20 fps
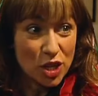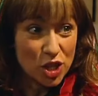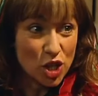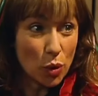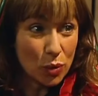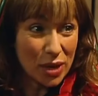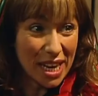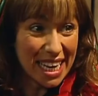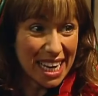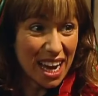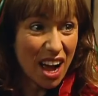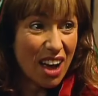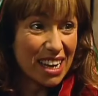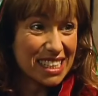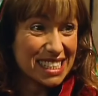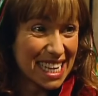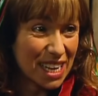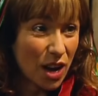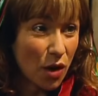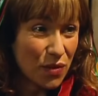don't let Kai
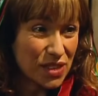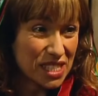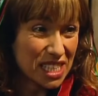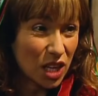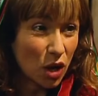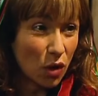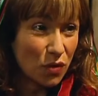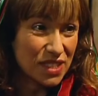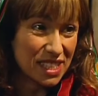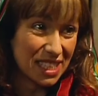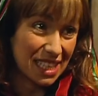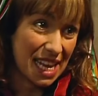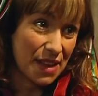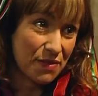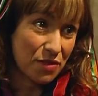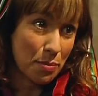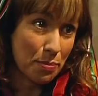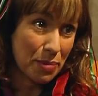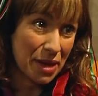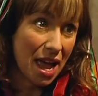take off his gloves and
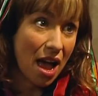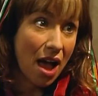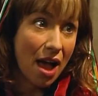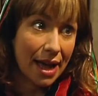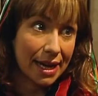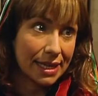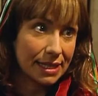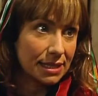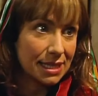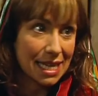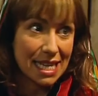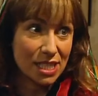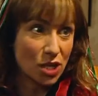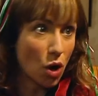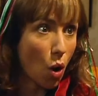leave them behind. He's